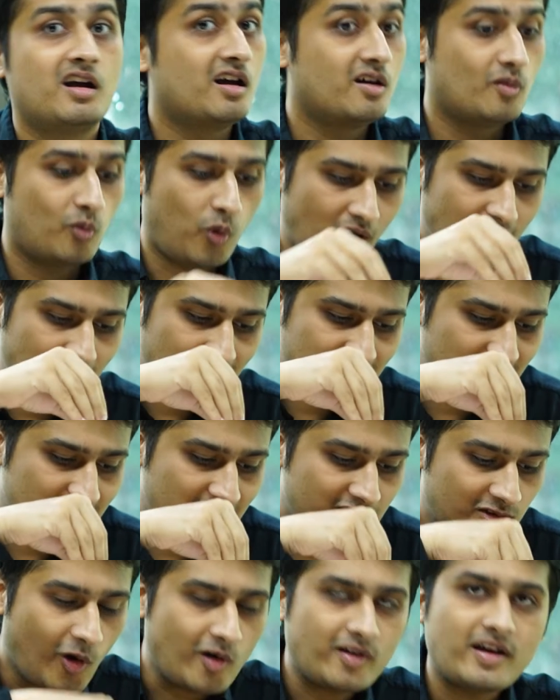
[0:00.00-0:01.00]
What does this
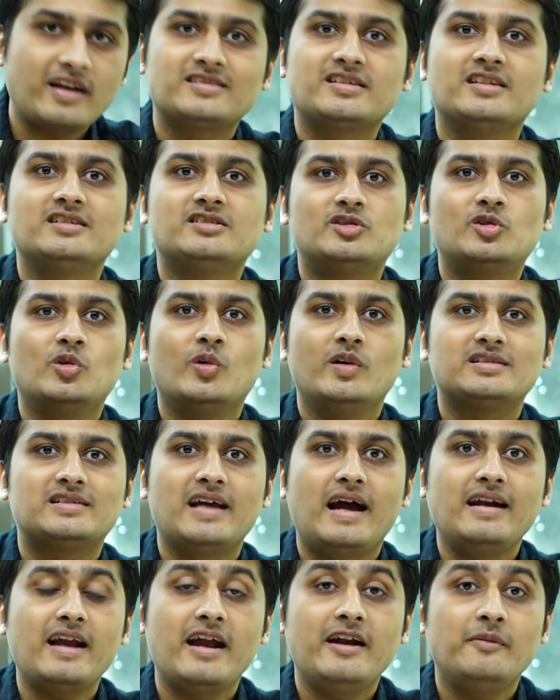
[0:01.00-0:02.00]
stock exchange do is
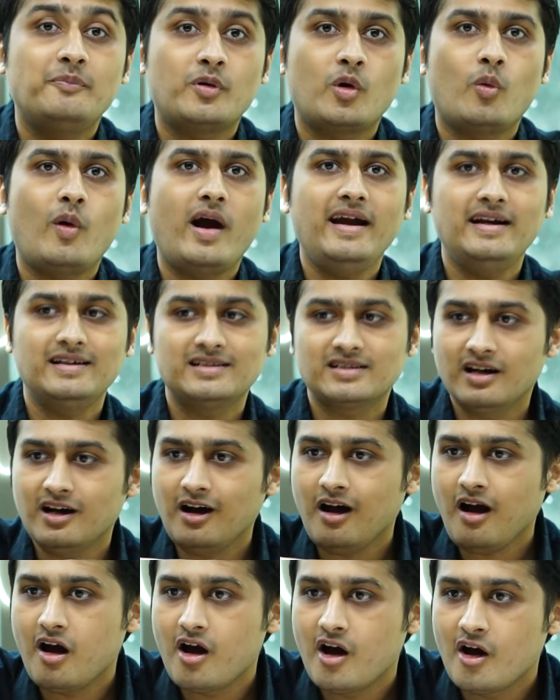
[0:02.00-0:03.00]
that it provides
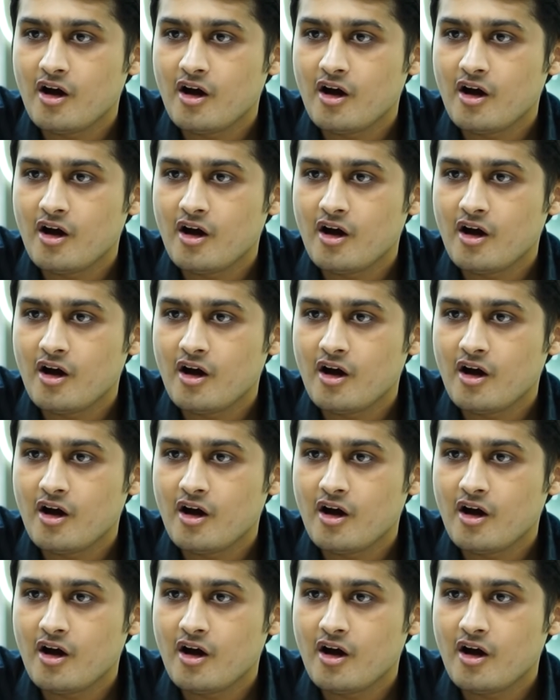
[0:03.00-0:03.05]
a